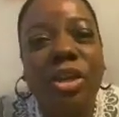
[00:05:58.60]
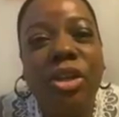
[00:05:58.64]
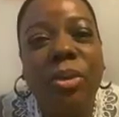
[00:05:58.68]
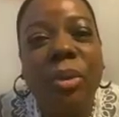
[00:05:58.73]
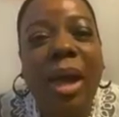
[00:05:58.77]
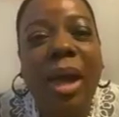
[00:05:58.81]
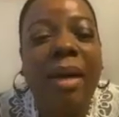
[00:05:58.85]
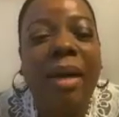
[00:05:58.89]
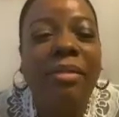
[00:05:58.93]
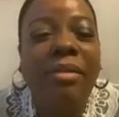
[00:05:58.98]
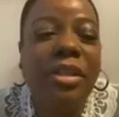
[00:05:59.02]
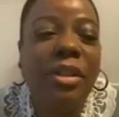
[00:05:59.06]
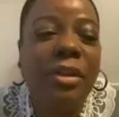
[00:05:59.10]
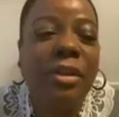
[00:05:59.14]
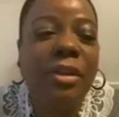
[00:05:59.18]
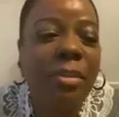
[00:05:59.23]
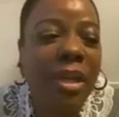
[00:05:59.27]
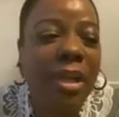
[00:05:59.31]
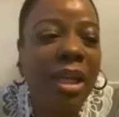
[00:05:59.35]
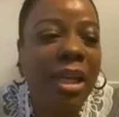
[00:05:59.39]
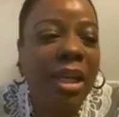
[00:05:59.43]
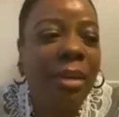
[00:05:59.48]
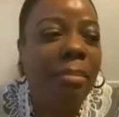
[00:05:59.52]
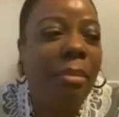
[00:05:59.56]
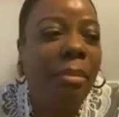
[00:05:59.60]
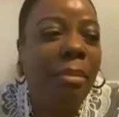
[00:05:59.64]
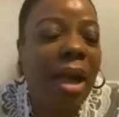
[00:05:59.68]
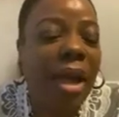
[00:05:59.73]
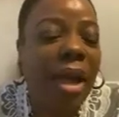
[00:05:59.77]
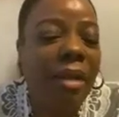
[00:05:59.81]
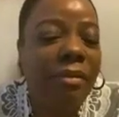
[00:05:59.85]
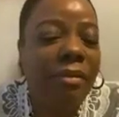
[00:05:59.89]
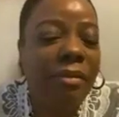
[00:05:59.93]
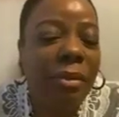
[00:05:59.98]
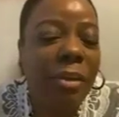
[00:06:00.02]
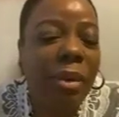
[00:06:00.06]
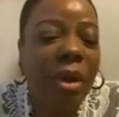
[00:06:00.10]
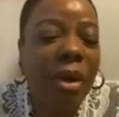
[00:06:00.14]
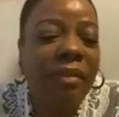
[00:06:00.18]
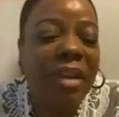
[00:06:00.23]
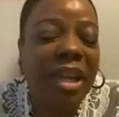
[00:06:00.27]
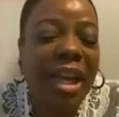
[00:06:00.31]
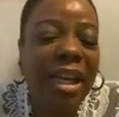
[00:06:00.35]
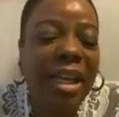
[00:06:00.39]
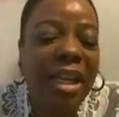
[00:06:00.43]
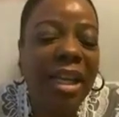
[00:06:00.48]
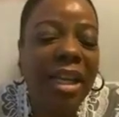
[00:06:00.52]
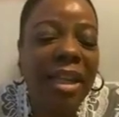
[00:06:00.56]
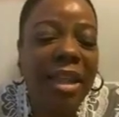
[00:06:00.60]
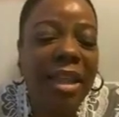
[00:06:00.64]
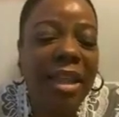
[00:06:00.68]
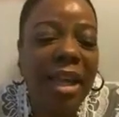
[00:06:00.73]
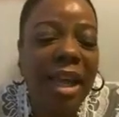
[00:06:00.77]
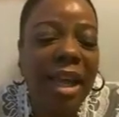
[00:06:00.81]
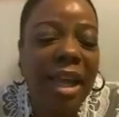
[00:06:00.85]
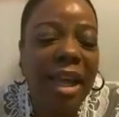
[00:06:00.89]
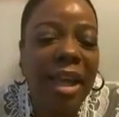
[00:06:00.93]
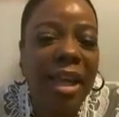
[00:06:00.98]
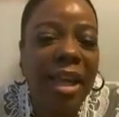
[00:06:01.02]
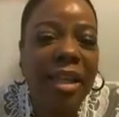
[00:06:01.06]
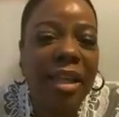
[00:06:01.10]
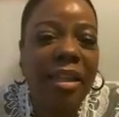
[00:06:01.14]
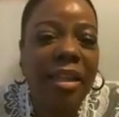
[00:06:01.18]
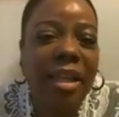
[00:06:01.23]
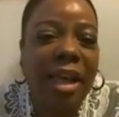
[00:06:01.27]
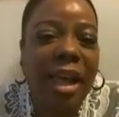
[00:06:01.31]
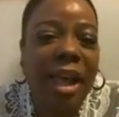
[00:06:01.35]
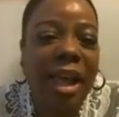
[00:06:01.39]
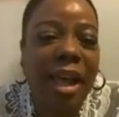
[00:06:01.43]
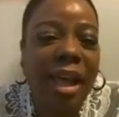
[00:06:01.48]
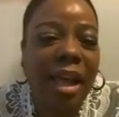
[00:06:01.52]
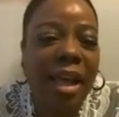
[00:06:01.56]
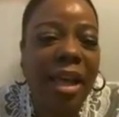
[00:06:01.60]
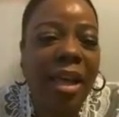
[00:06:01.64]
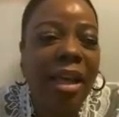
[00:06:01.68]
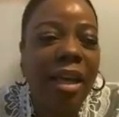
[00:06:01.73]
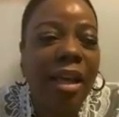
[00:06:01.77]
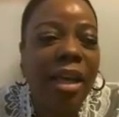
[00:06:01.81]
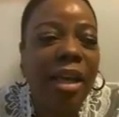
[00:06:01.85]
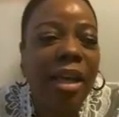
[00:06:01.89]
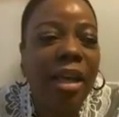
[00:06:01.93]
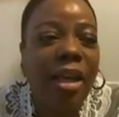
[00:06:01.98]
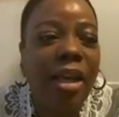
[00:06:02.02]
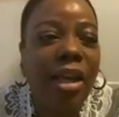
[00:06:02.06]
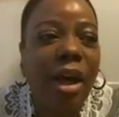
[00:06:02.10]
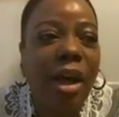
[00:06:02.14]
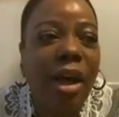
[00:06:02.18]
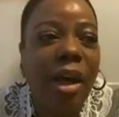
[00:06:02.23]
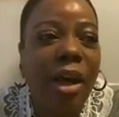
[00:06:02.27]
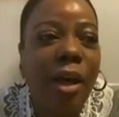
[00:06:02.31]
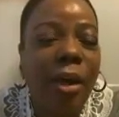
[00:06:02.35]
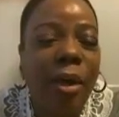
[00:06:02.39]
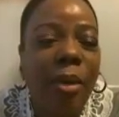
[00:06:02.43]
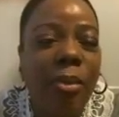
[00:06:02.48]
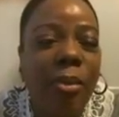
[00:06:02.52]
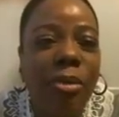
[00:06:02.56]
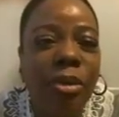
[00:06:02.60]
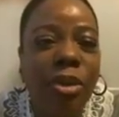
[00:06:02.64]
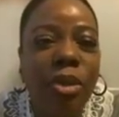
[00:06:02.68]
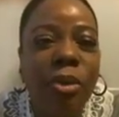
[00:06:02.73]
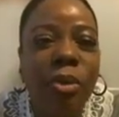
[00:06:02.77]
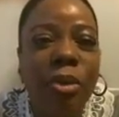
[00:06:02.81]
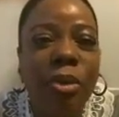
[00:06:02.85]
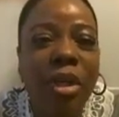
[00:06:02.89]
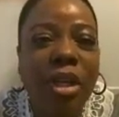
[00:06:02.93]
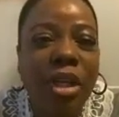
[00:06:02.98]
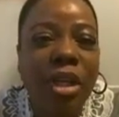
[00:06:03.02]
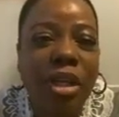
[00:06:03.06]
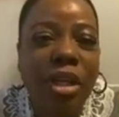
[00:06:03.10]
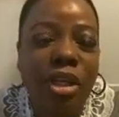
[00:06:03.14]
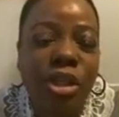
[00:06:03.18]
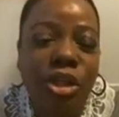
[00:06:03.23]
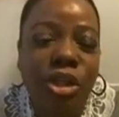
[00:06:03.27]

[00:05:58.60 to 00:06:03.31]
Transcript: you have to be mindful of anything that you can